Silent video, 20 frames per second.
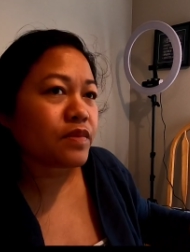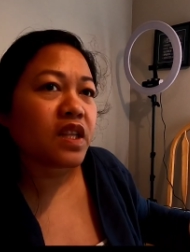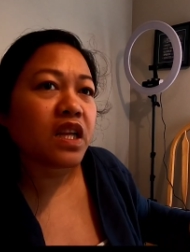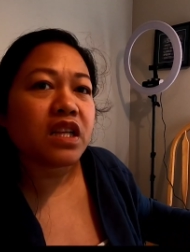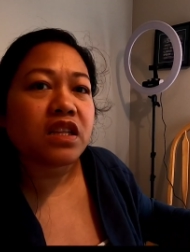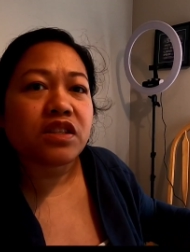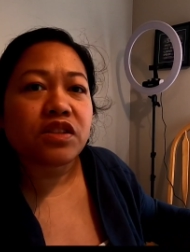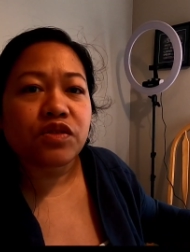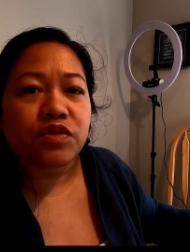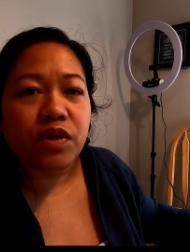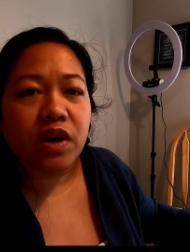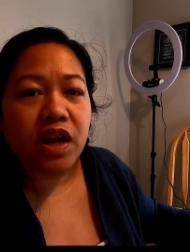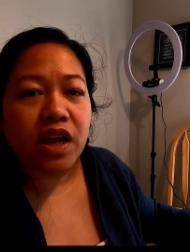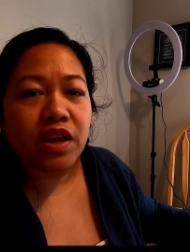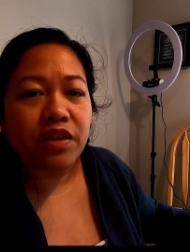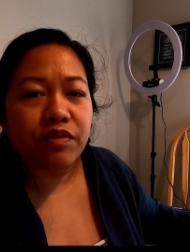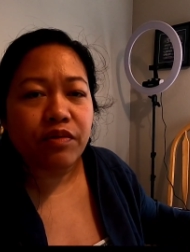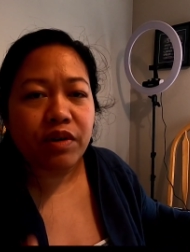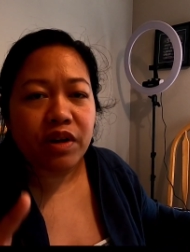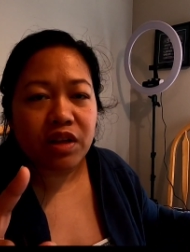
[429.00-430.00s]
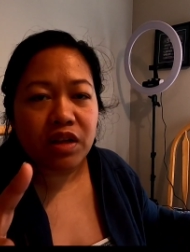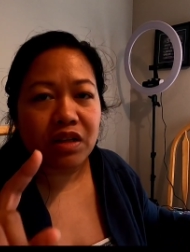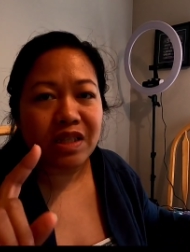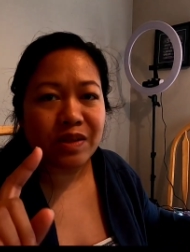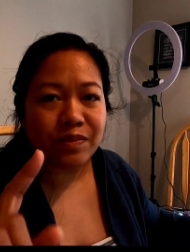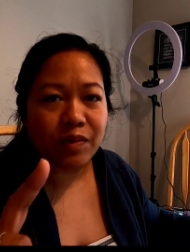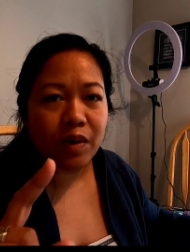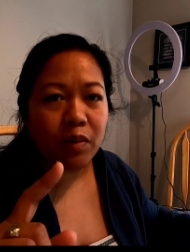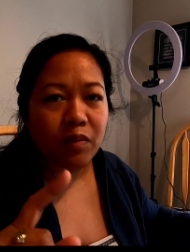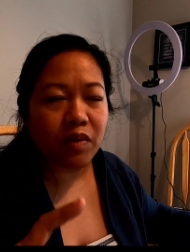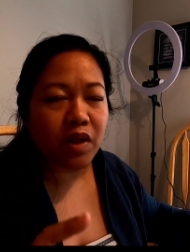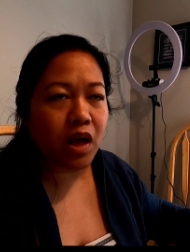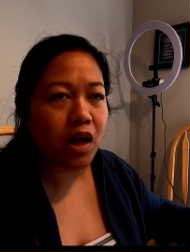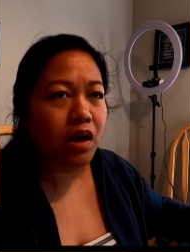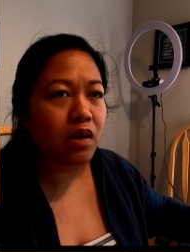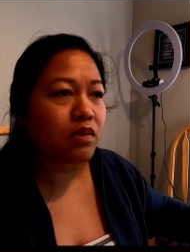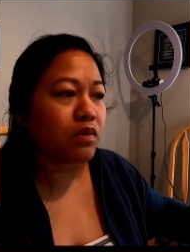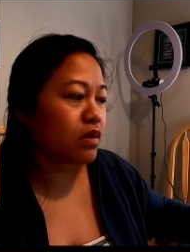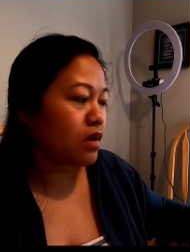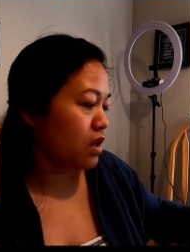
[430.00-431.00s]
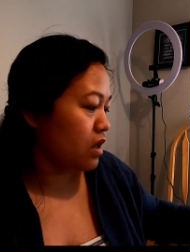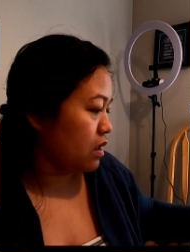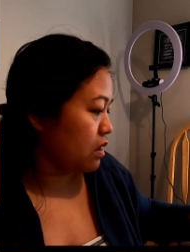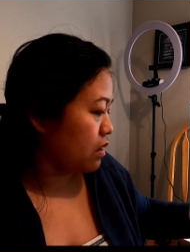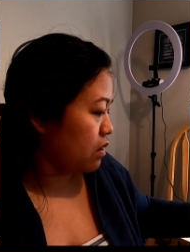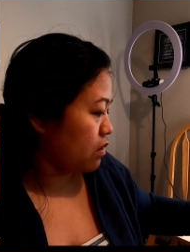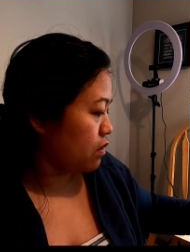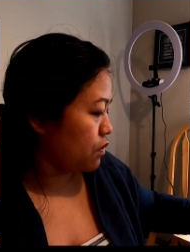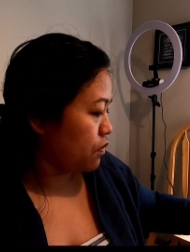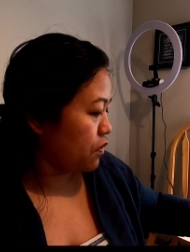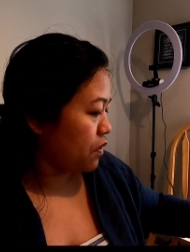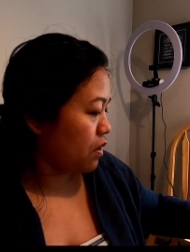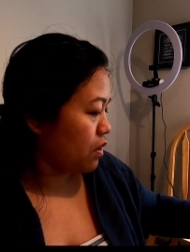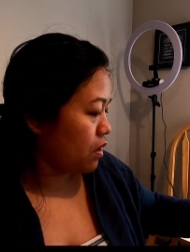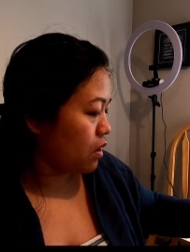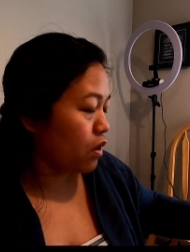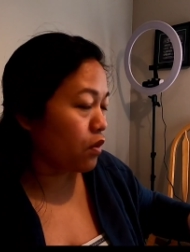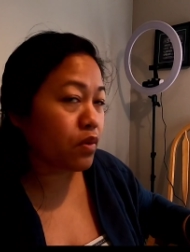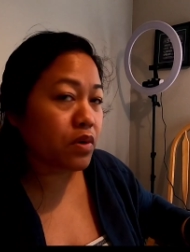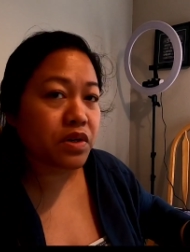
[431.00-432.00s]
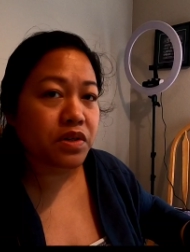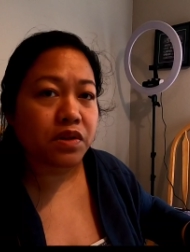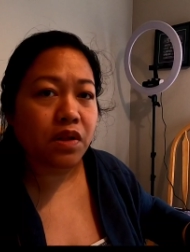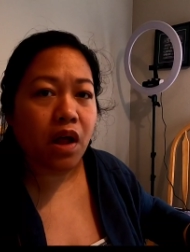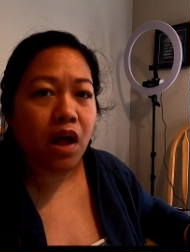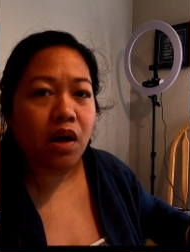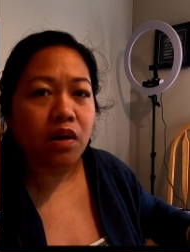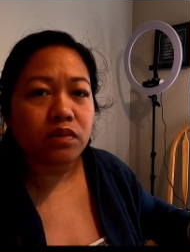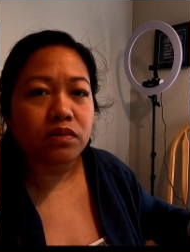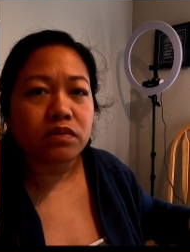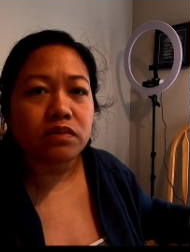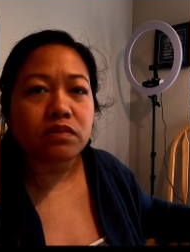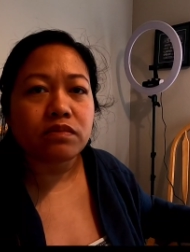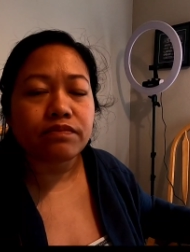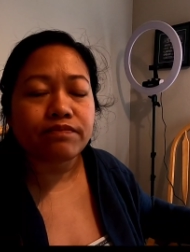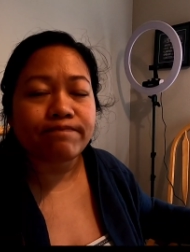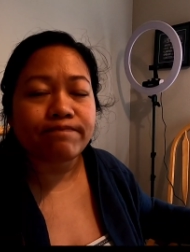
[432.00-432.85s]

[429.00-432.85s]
let's try three days from now if it lowers down.